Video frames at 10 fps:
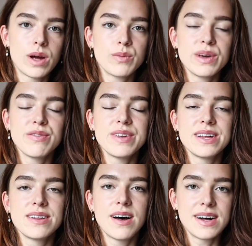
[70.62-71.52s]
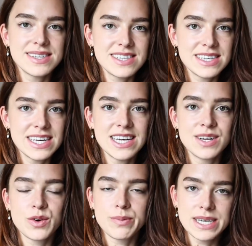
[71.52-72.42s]
When we feel
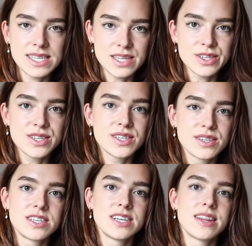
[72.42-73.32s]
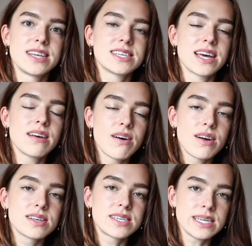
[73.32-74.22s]
unseen or misunderstood, this can
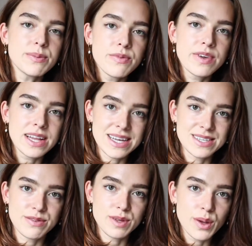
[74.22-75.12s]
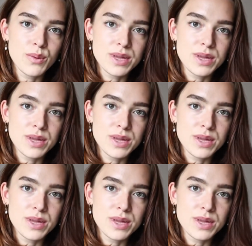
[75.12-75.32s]
cause deep feelings of